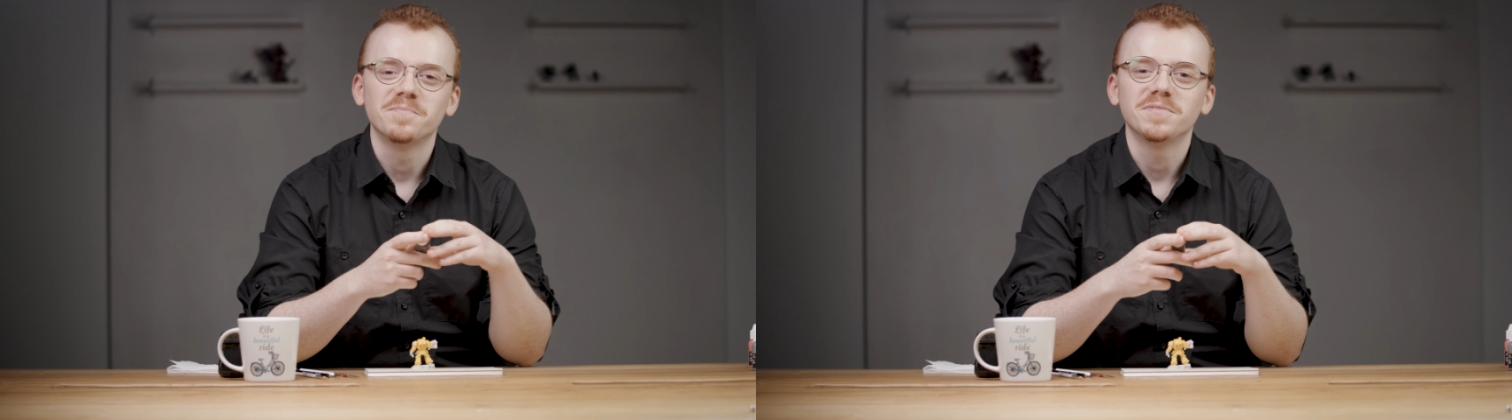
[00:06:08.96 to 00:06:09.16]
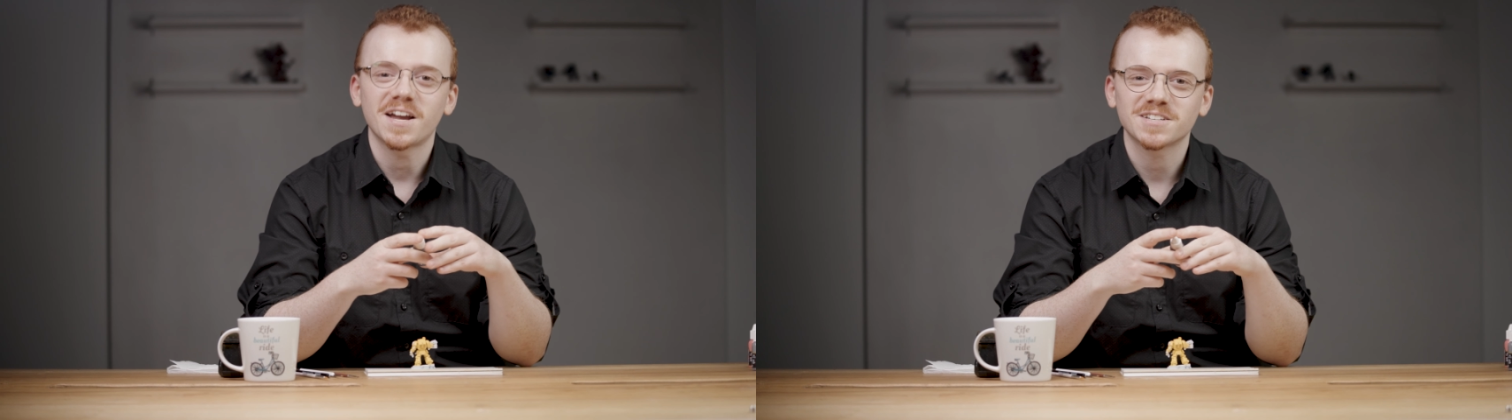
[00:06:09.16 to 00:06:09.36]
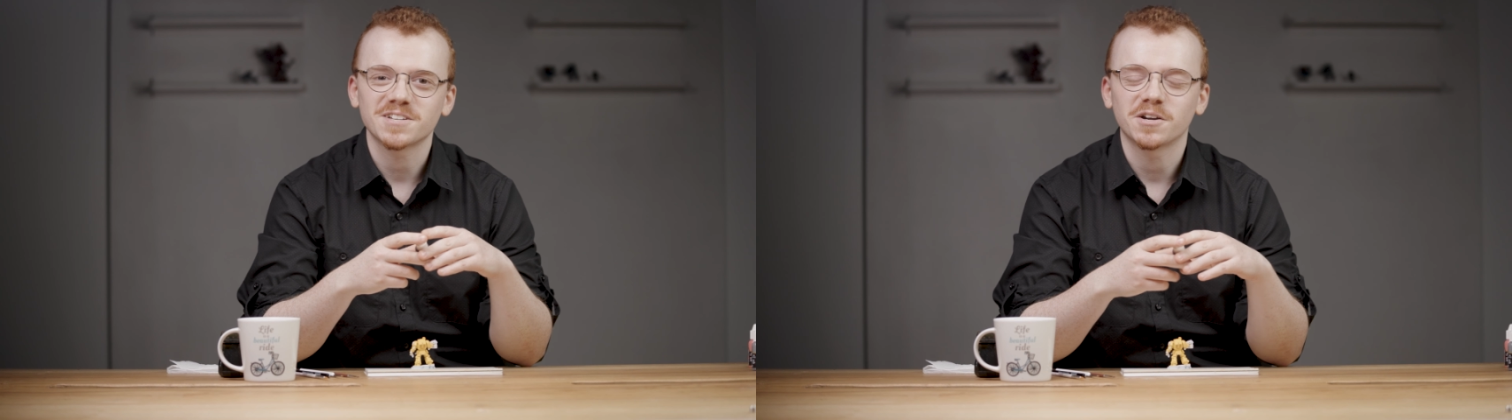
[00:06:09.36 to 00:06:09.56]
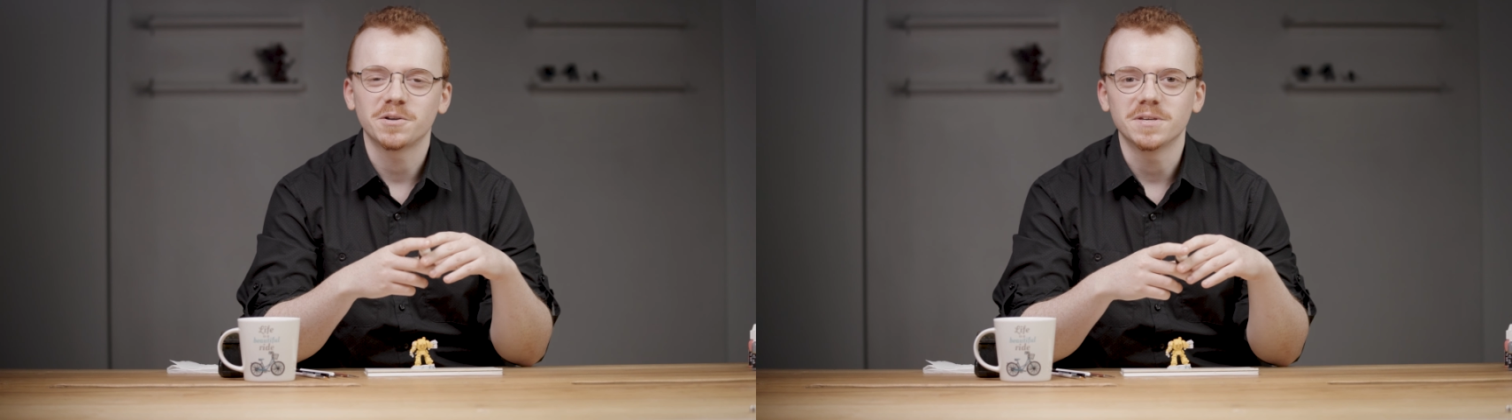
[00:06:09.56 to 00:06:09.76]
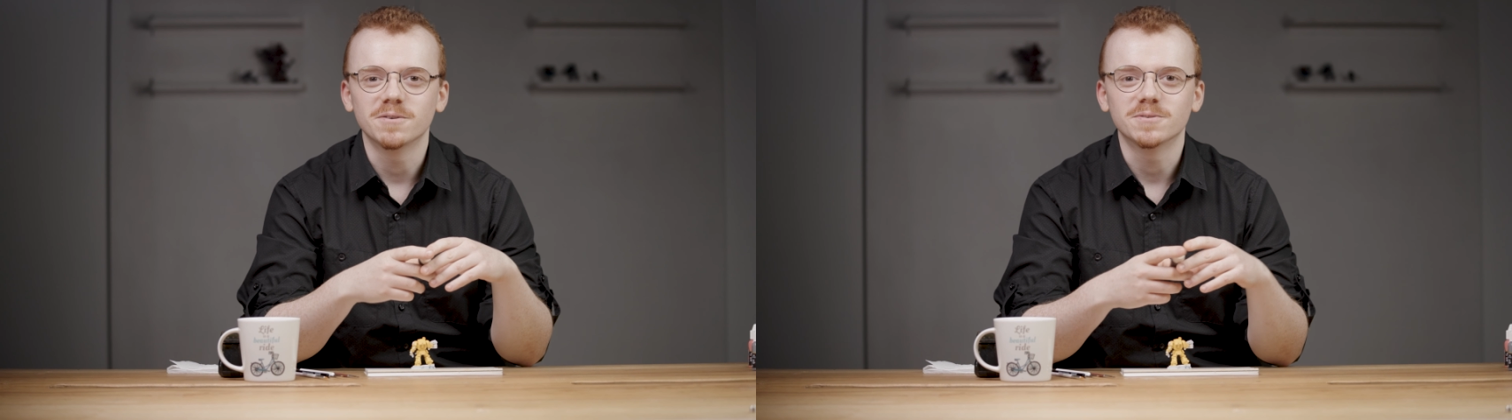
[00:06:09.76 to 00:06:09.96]
Next I'm going
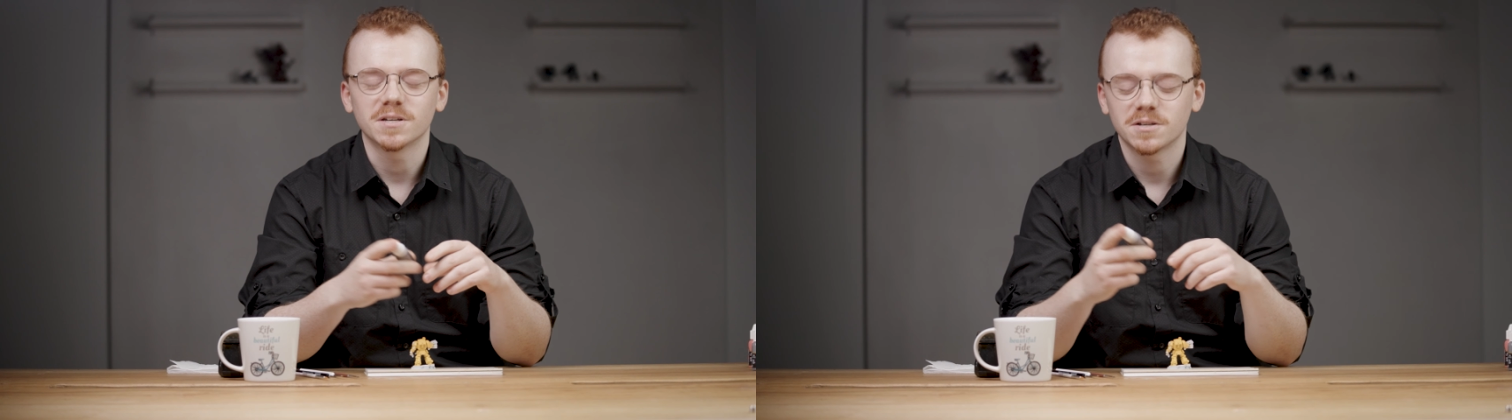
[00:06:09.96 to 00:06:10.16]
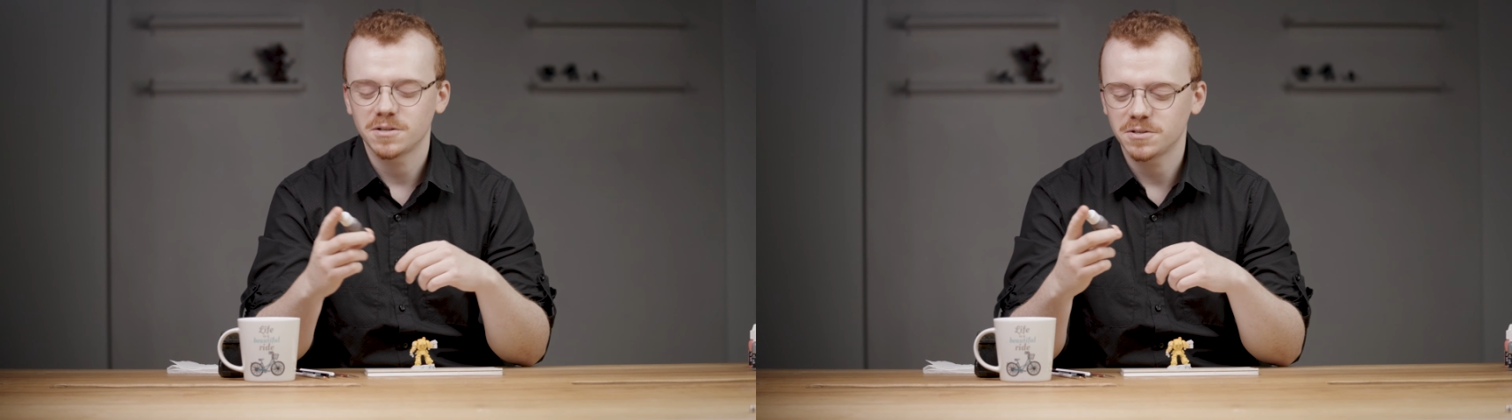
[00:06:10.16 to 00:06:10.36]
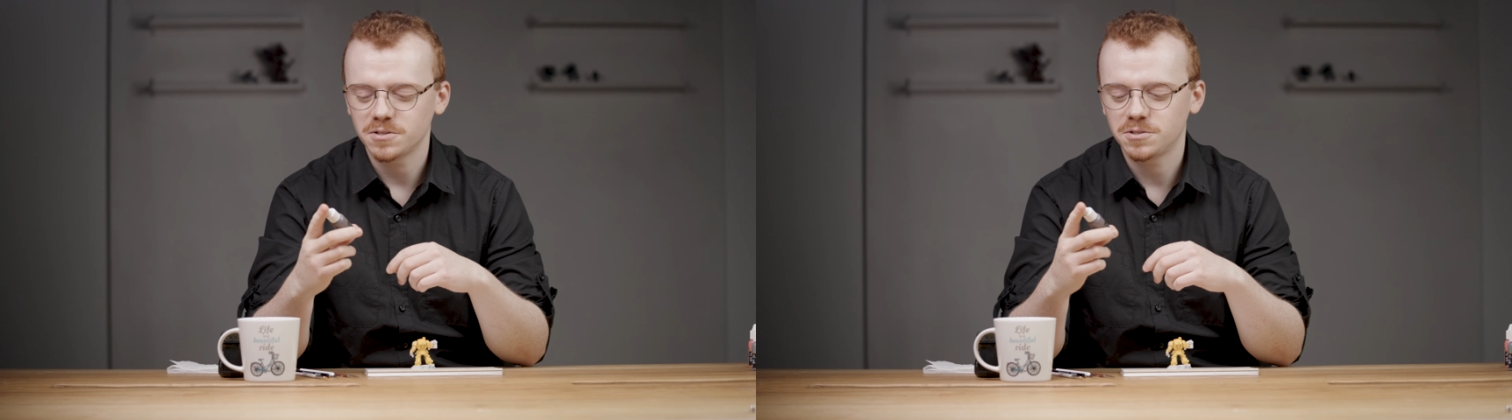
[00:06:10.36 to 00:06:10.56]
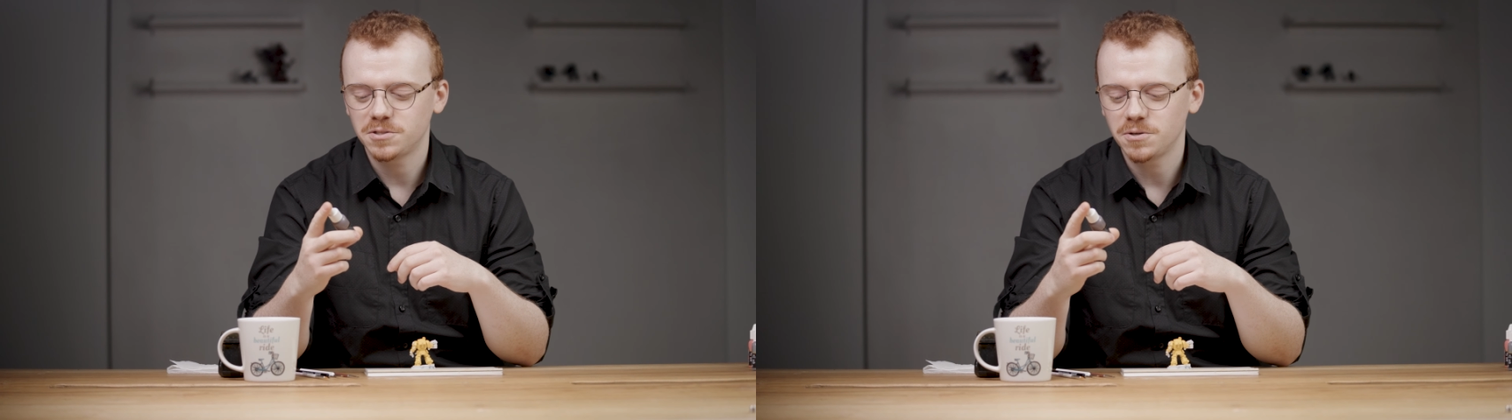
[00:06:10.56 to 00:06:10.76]
to be using